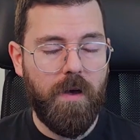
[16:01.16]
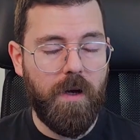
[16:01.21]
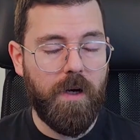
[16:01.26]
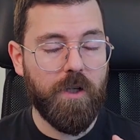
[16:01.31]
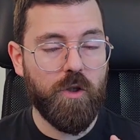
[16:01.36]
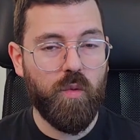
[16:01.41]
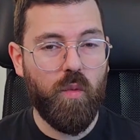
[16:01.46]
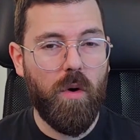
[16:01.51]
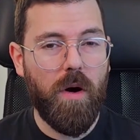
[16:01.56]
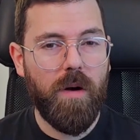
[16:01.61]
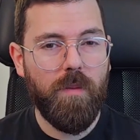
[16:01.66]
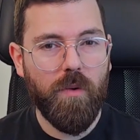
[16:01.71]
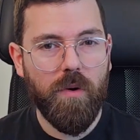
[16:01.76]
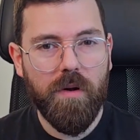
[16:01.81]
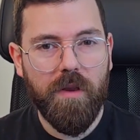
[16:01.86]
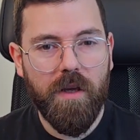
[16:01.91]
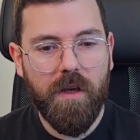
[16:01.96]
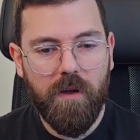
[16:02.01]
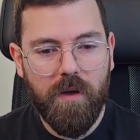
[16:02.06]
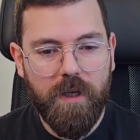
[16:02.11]
Here's one more
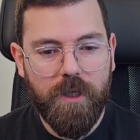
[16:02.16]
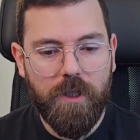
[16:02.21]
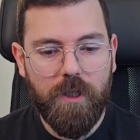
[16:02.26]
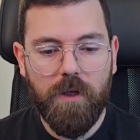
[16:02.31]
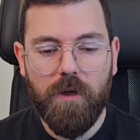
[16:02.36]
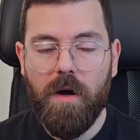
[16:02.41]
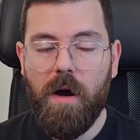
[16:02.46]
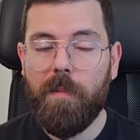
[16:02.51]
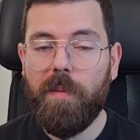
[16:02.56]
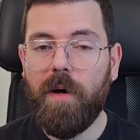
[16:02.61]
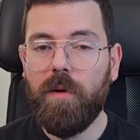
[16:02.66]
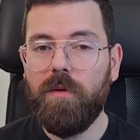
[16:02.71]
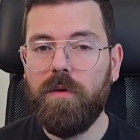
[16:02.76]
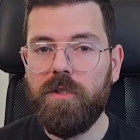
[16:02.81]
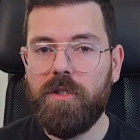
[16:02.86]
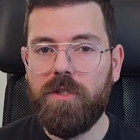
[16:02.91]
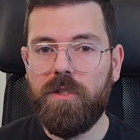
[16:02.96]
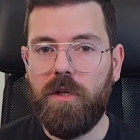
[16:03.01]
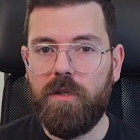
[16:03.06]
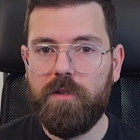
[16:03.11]
thing you need to know about the
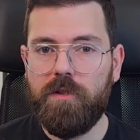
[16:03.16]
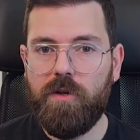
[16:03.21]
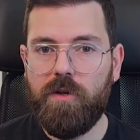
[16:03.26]
sus